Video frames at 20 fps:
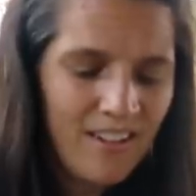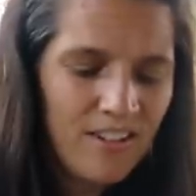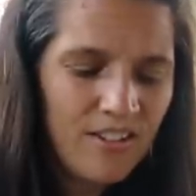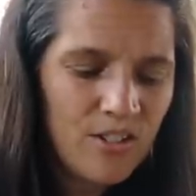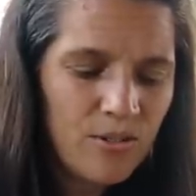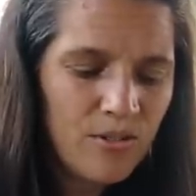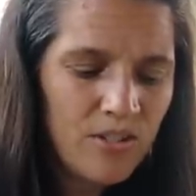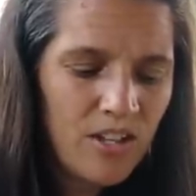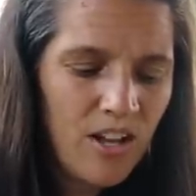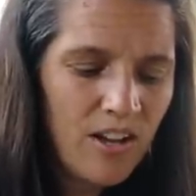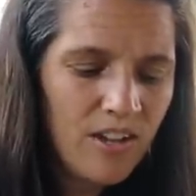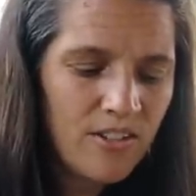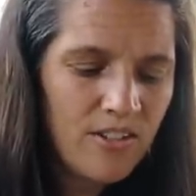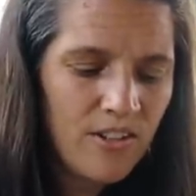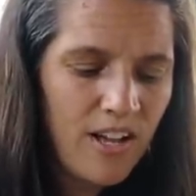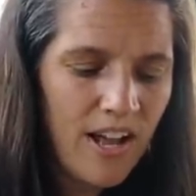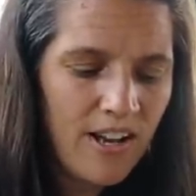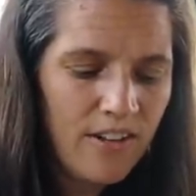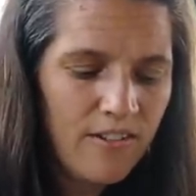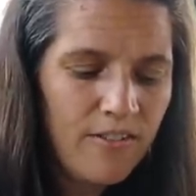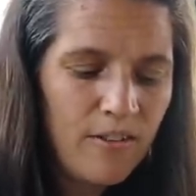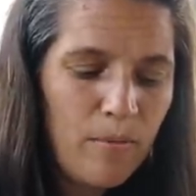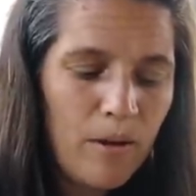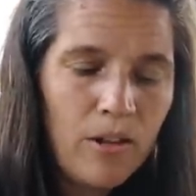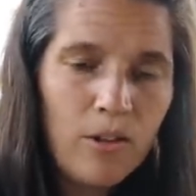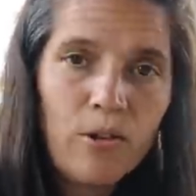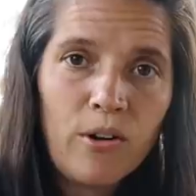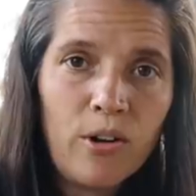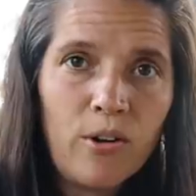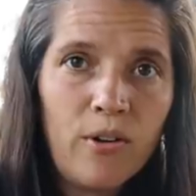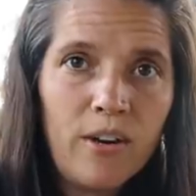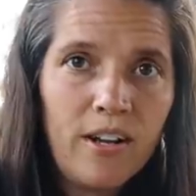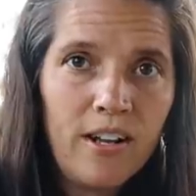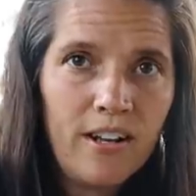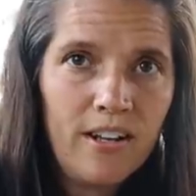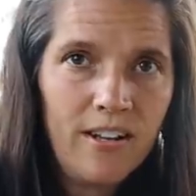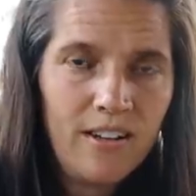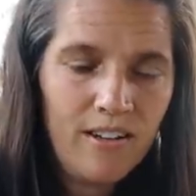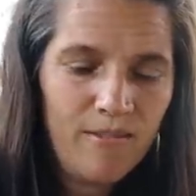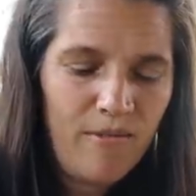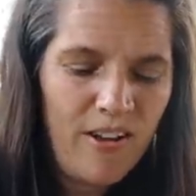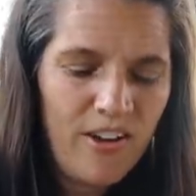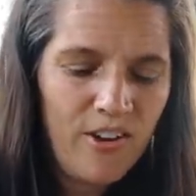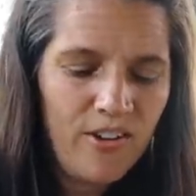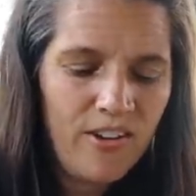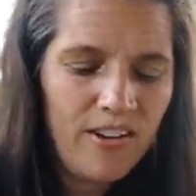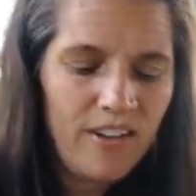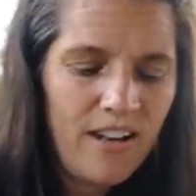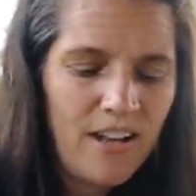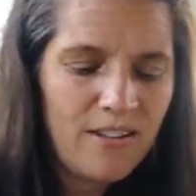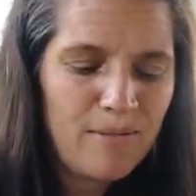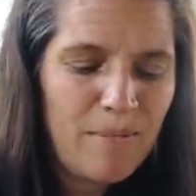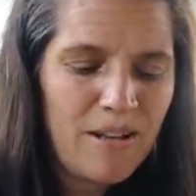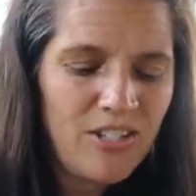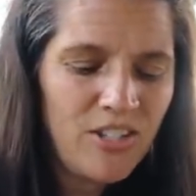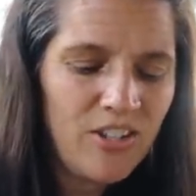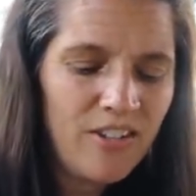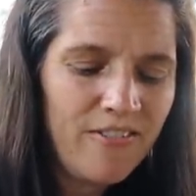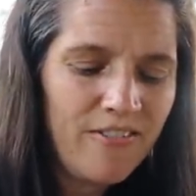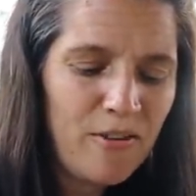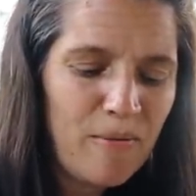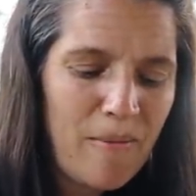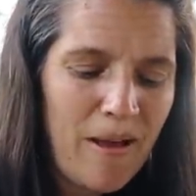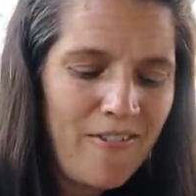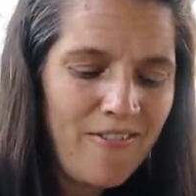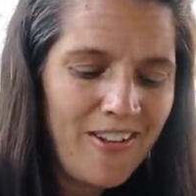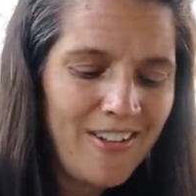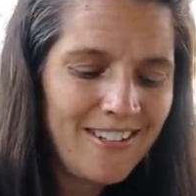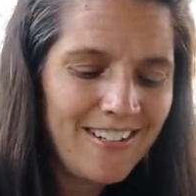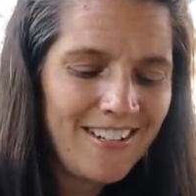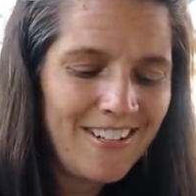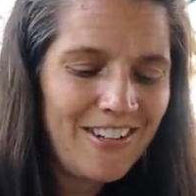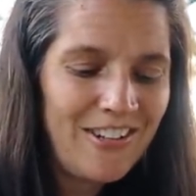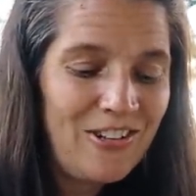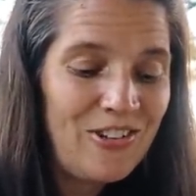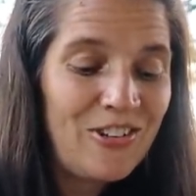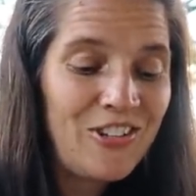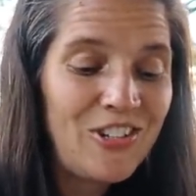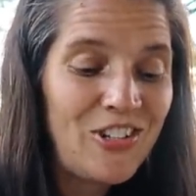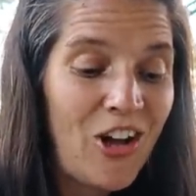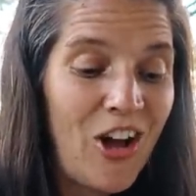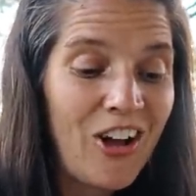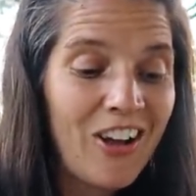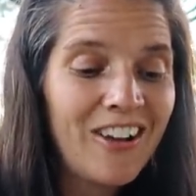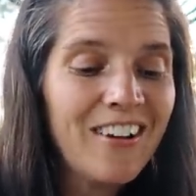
So it's all good. So how do you feel about Lauren honey? Hmm? Now it's my turn to fill my face and then you're going to talk.